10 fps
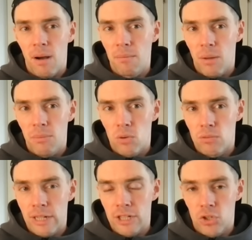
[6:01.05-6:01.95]
I'm not
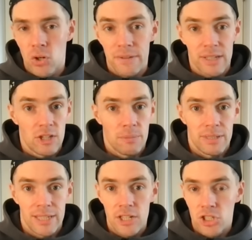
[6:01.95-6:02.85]
really sure. I think he could
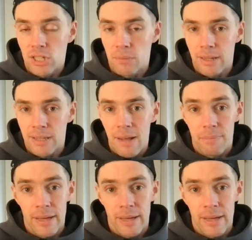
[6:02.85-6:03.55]
potentially be that,